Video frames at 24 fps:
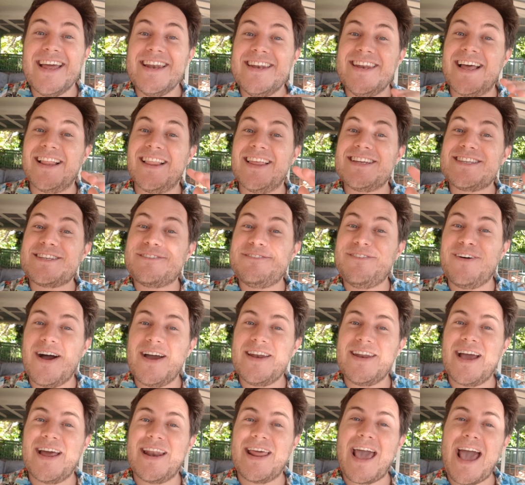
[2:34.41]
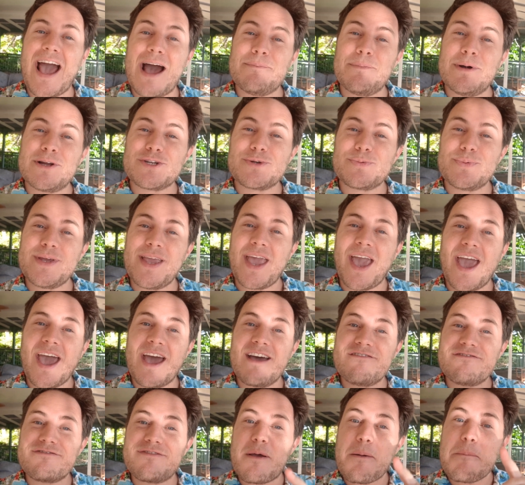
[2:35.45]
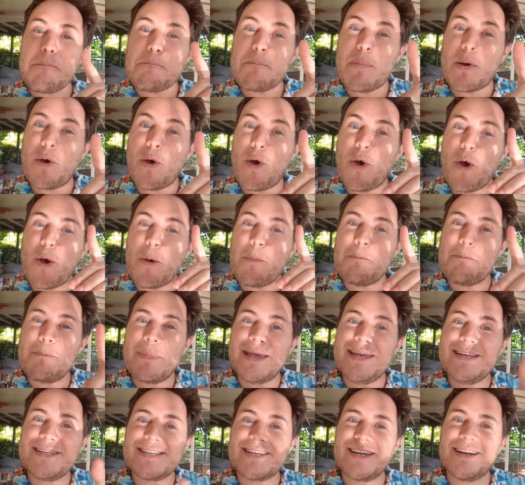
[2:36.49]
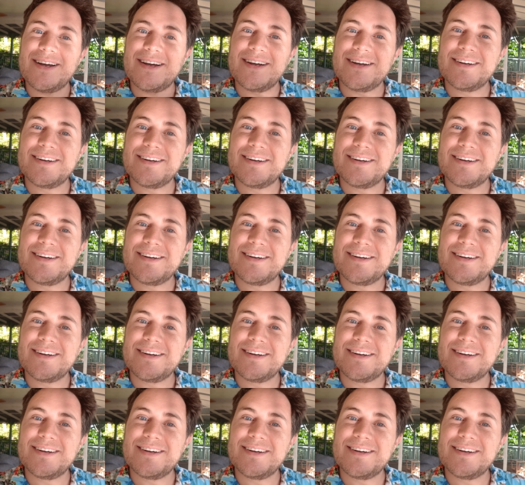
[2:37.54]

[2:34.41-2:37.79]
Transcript: Now let's find out how much we have per metre.